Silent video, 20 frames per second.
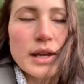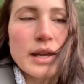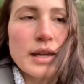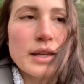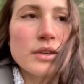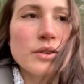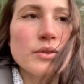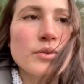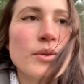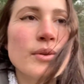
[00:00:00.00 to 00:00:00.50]

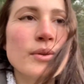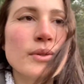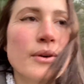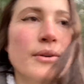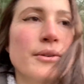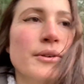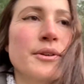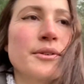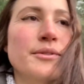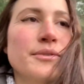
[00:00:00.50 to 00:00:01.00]
and you no
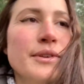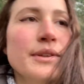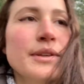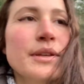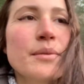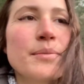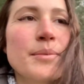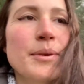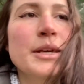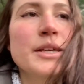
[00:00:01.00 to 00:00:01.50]
longer feel
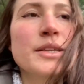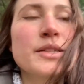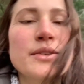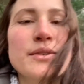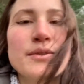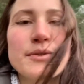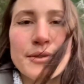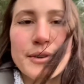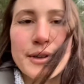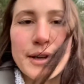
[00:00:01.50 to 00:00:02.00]
it because you've
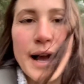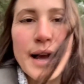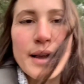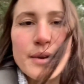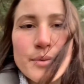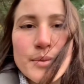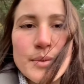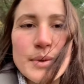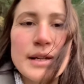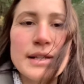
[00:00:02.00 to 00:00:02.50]

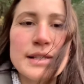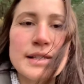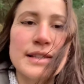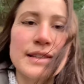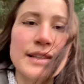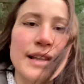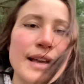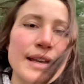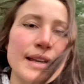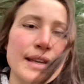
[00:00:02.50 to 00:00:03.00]
forgotten what it's
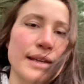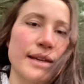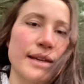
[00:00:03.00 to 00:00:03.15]
like.